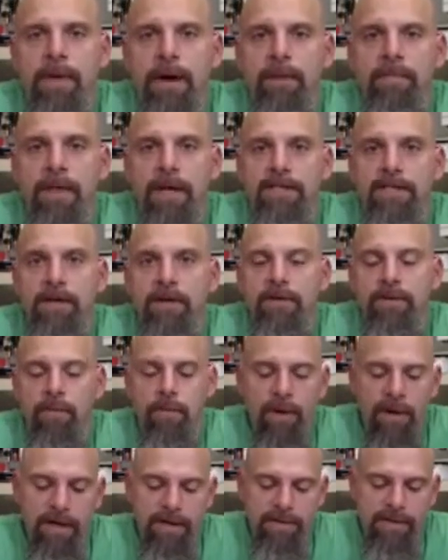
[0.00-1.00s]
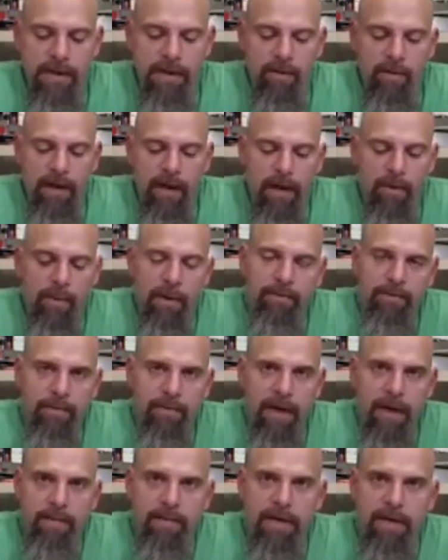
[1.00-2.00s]
Um, that's all there was, and we got away from
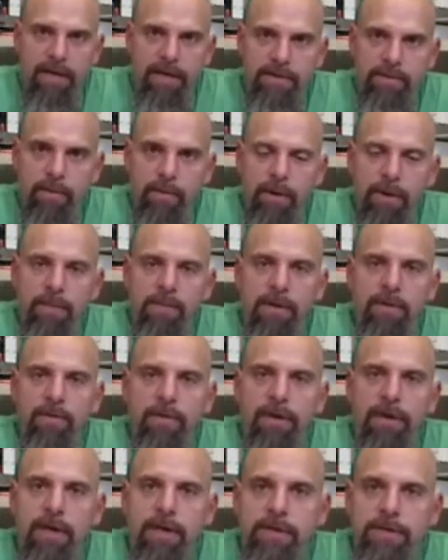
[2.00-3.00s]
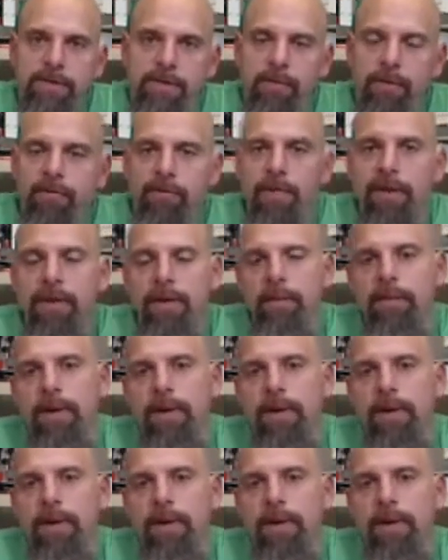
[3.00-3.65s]
that because we wanted to be really consumer friendly.